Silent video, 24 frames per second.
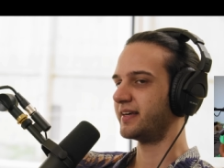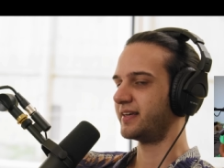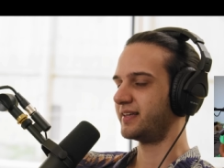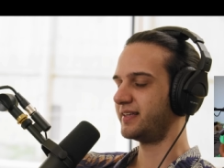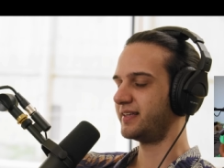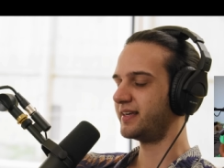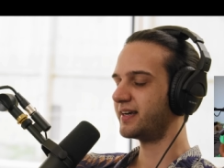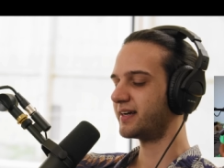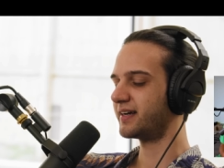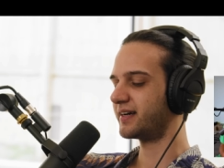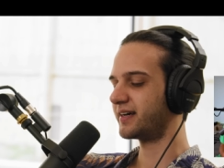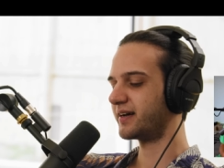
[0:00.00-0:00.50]

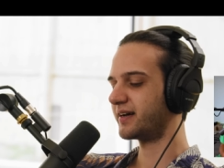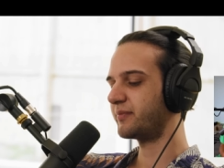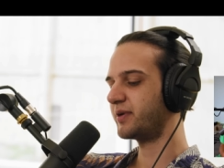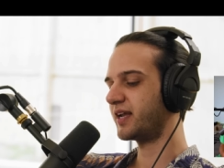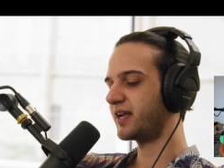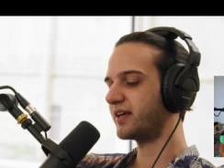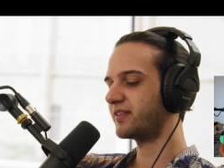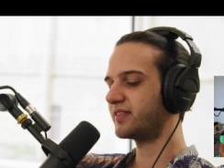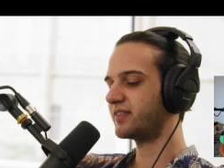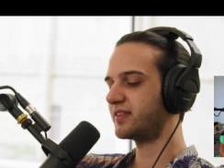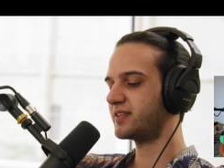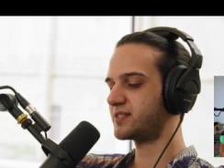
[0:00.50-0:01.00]
Yeah, I mean,
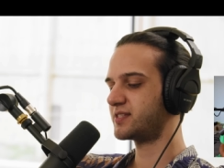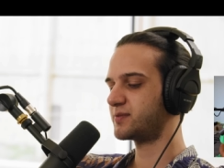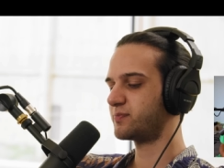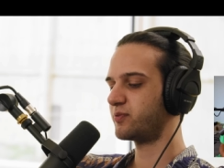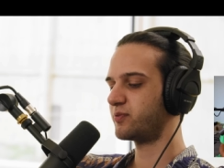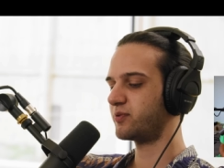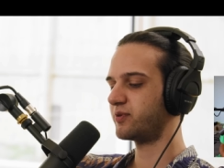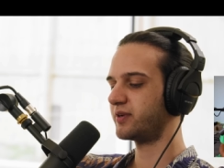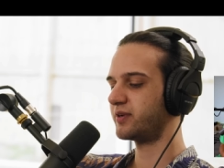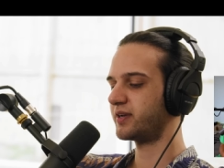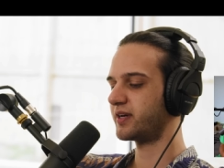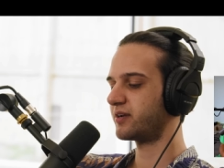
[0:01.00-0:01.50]
at this
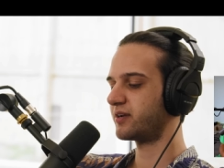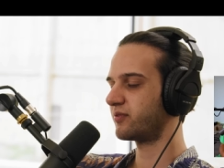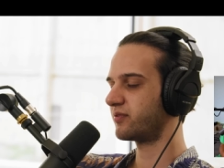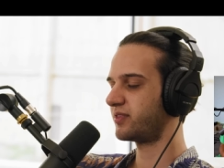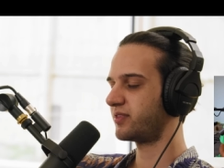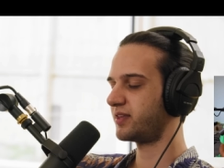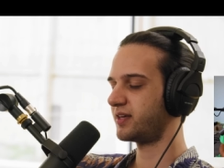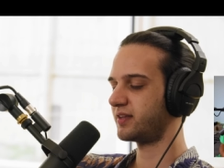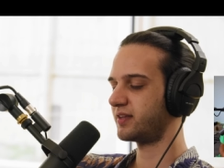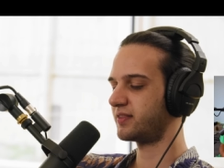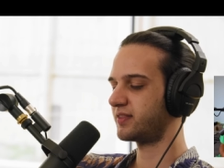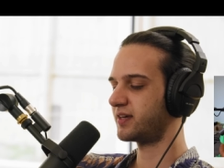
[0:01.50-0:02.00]
point, I don't
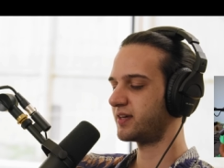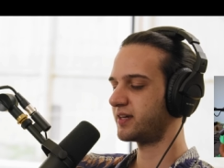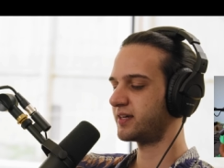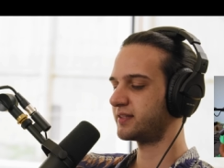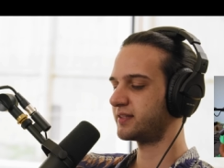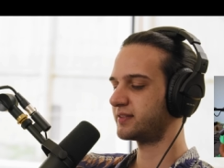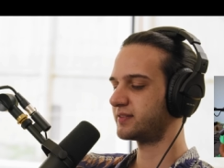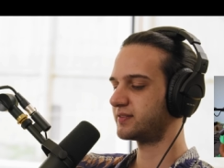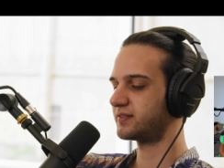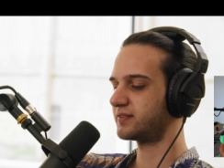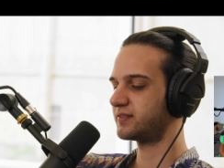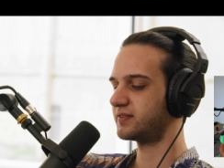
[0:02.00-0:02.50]
think
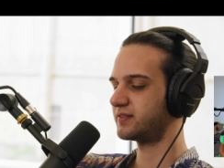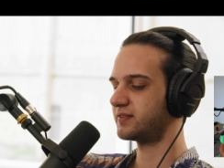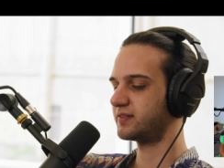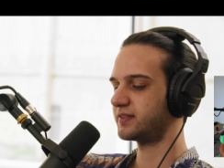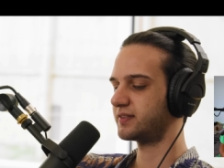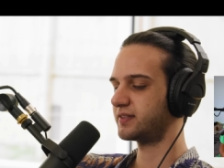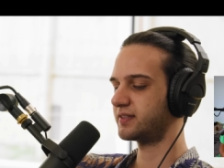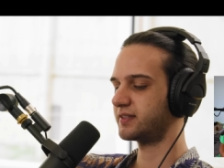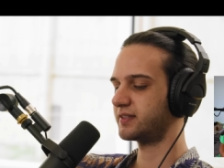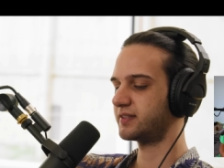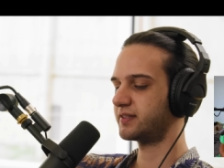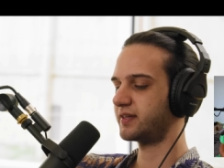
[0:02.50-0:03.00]
that.
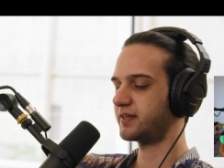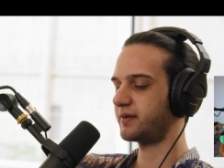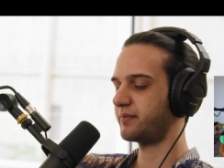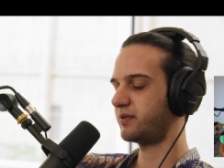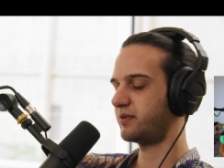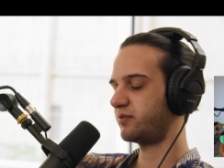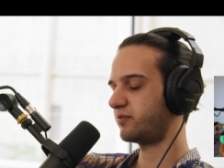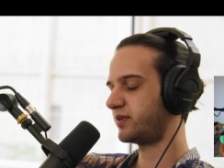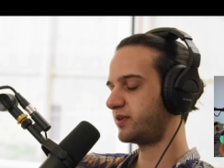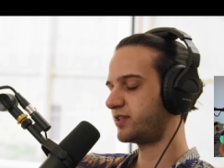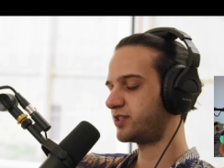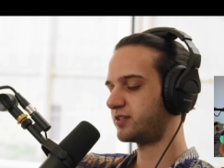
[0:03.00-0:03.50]
I
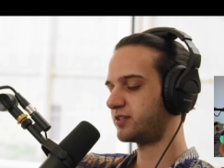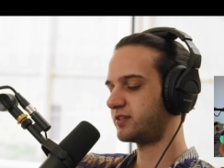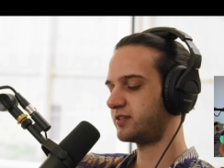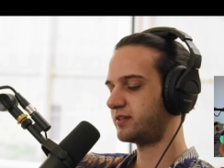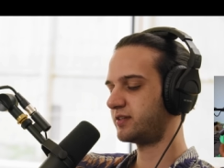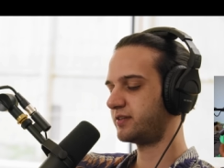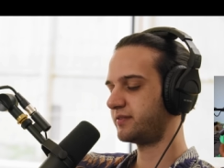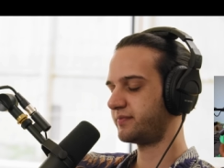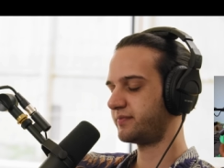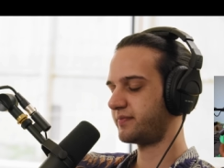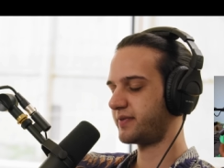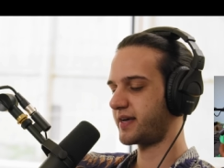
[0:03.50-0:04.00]
mean,
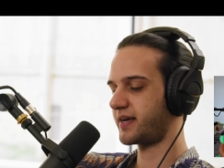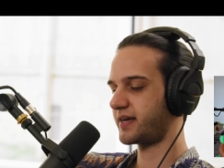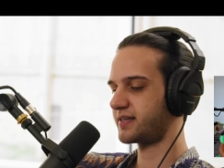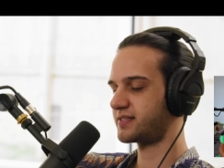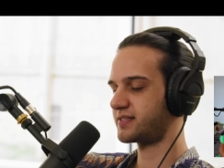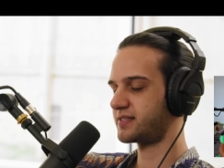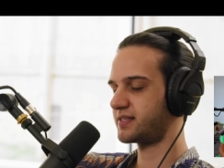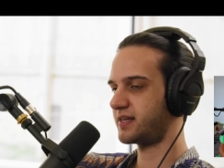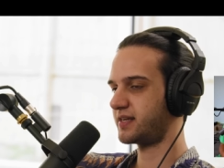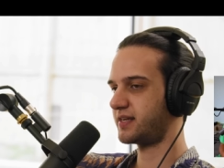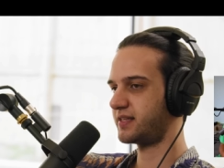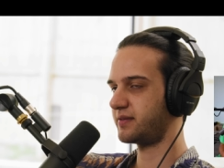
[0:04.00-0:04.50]
Richard
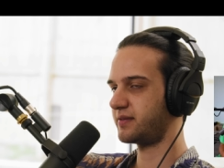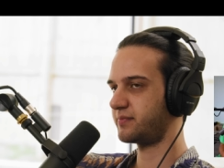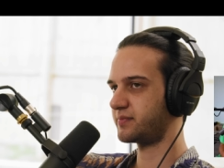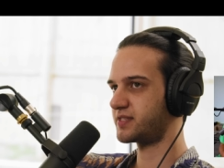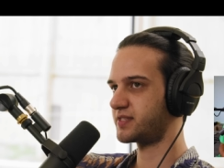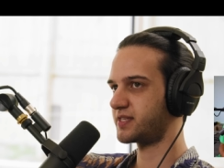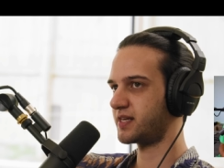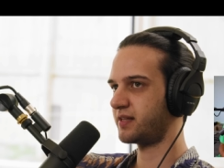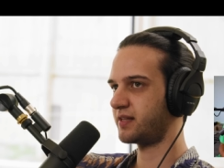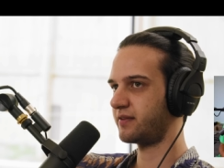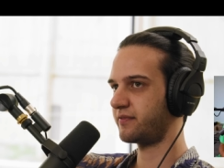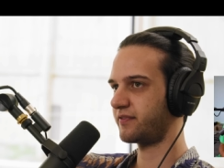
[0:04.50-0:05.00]
has said it
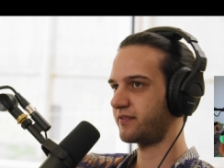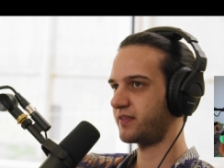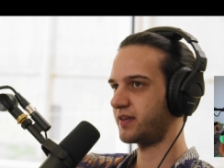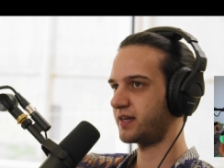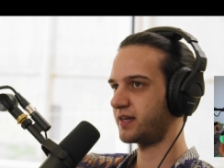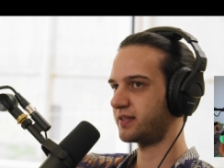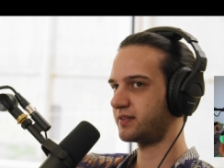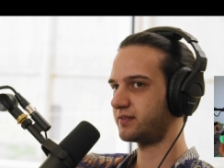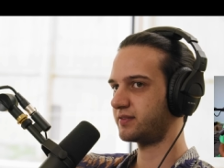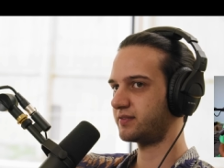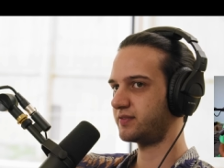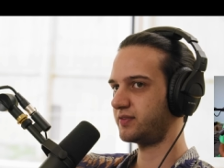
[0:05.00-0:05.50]
himself
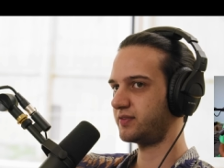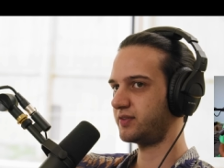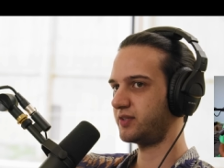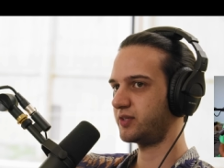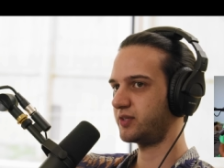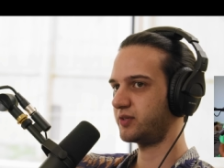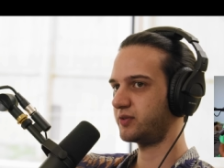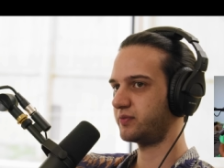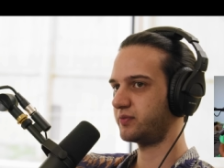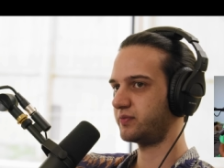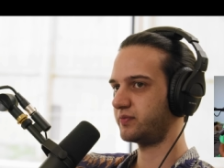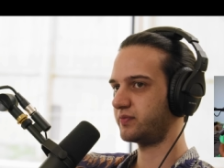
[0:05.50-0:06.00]
that you
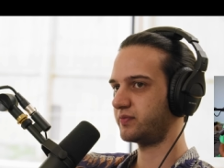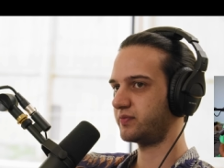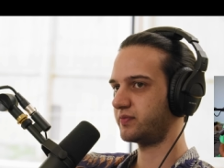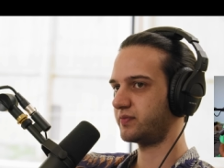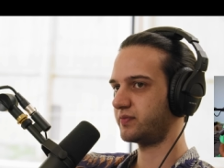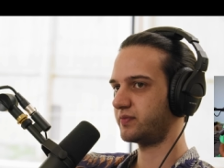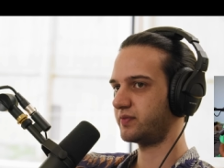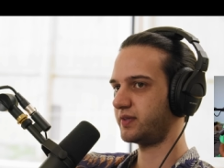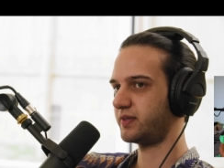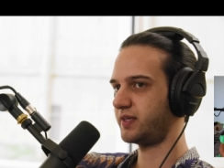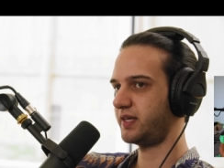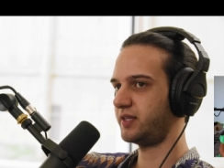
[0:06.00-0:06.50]
know
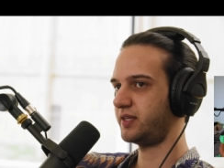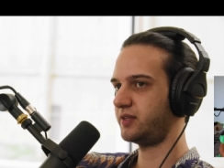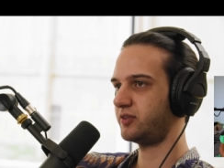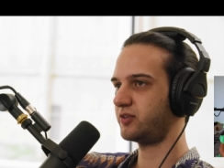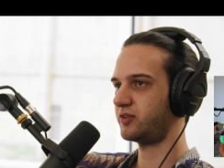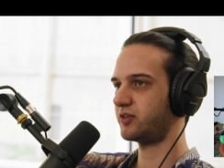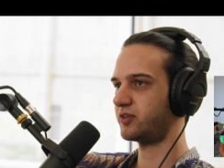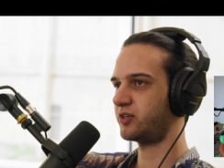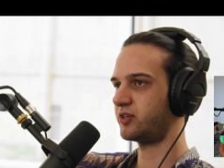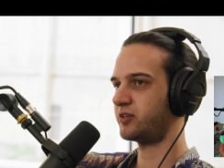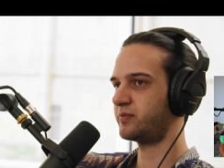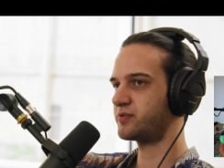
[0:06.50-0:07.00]
in
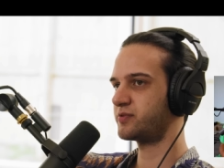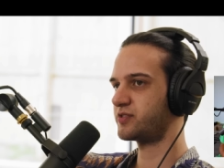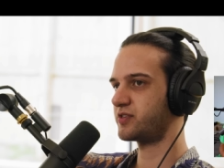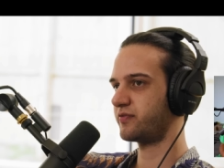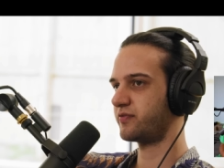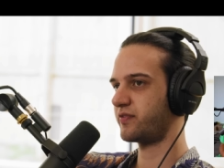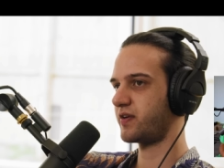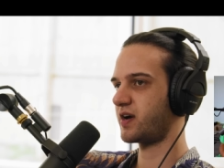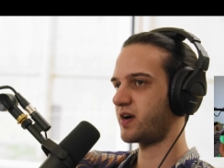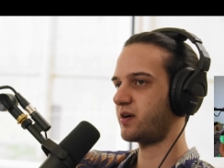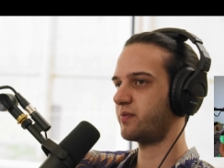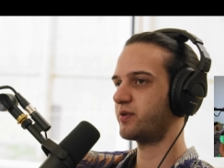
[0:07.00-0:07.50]
terms
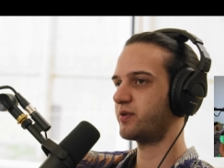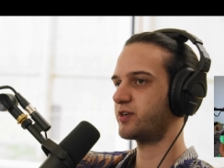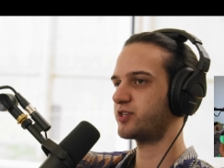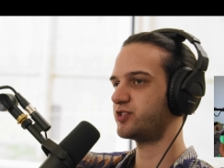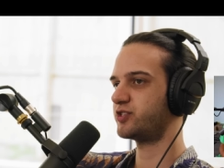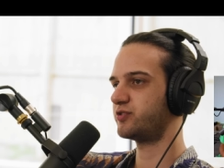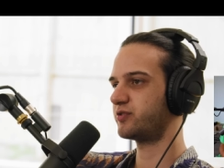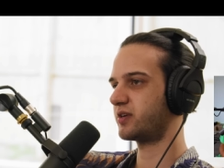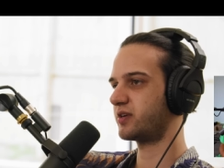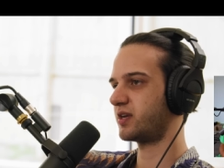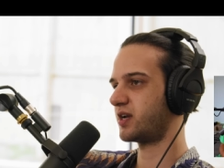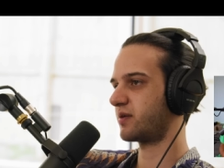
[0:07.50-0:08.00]
of how
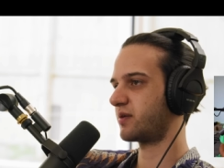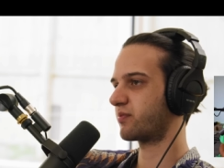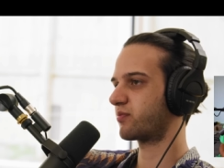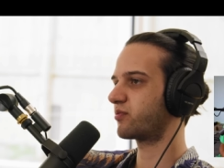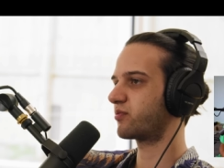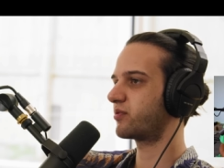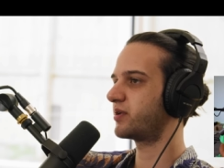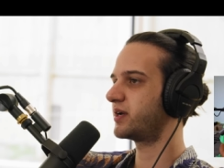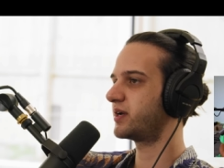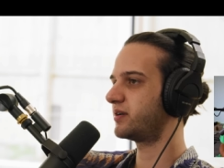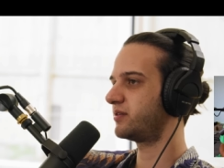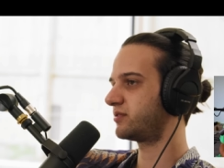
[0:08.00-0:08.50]
much you can
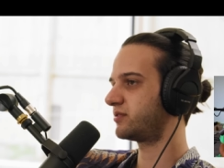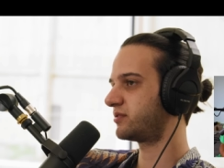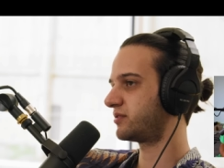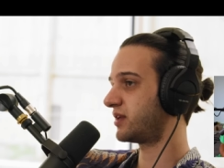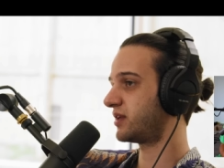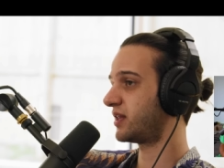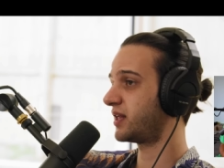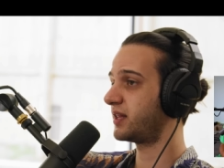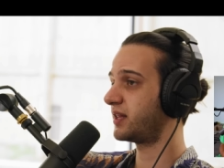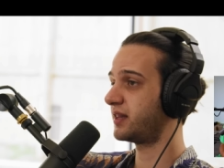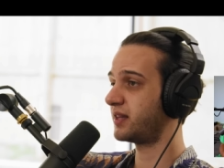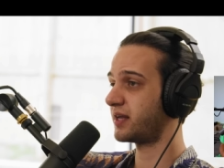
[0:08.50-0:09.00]
upgrade your
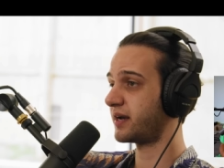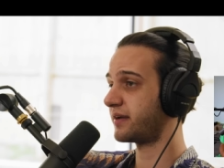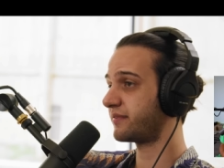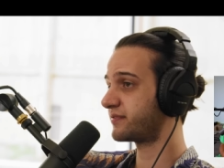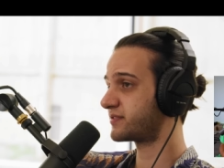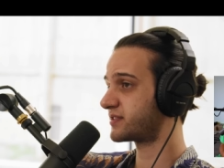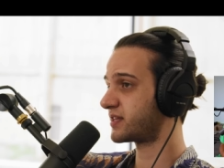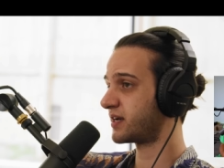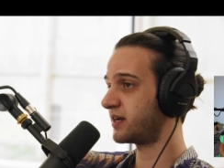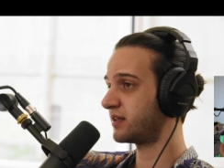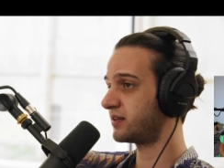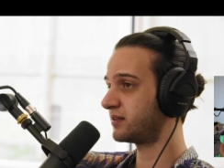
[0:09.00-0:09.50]

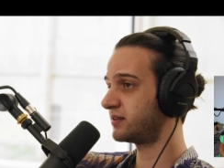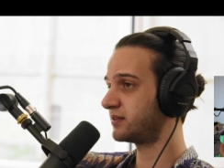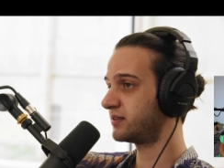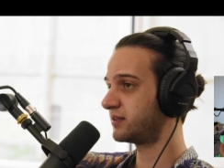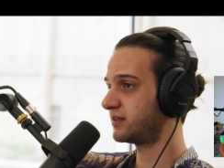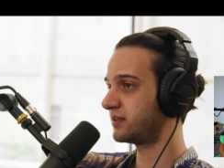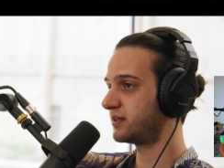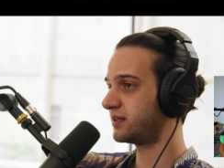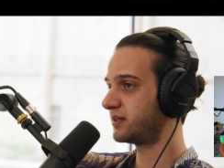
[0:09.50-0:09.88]
lifestyle,